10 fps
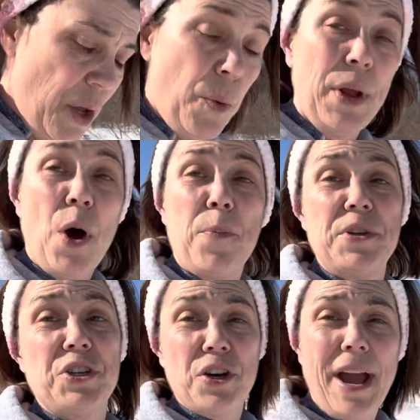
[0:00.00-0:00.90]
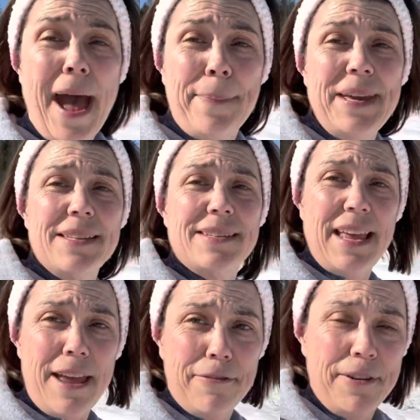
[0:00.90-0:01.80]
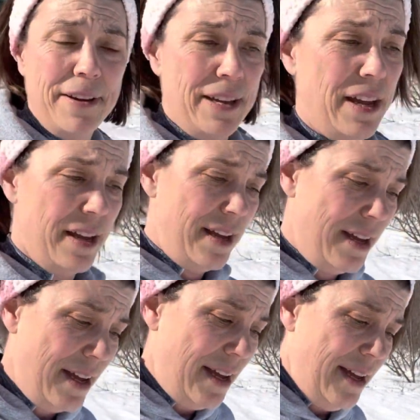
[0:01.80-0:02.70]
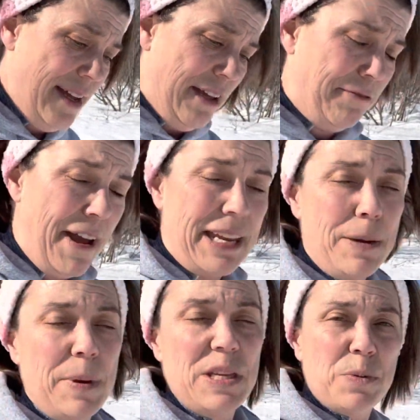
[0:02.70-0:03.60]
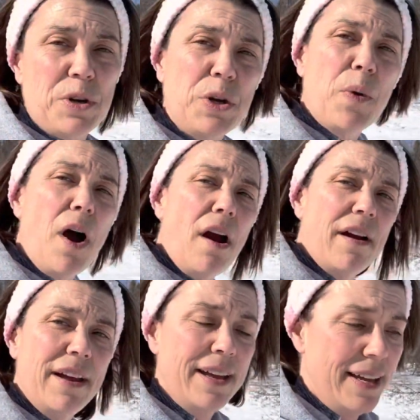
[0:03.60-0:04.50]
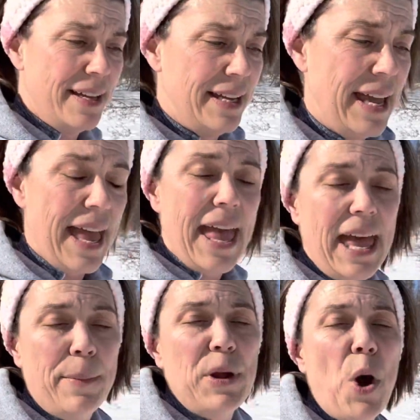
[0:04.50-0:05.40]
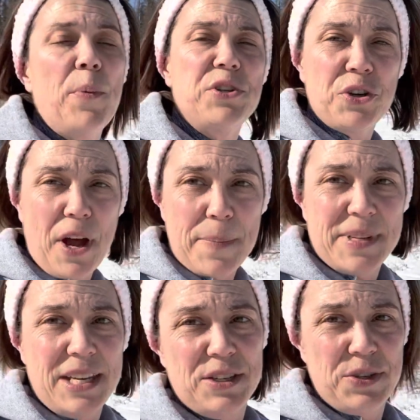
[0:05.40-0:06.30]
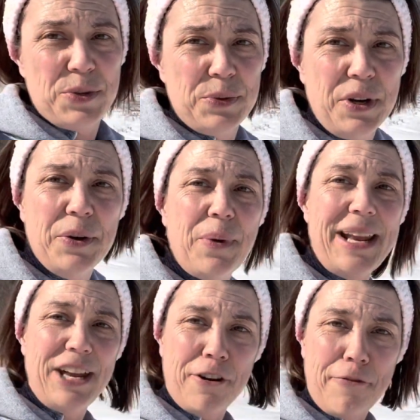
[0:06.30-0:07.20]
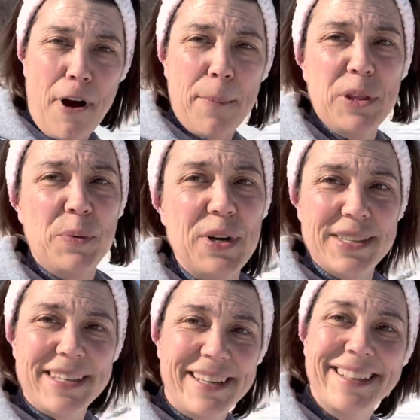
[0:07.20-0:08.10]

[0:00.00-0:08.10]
We hope that you're happy and safe and finding peace where you are. And we hope that you'll come see us soon, right here at Farm in the Woods.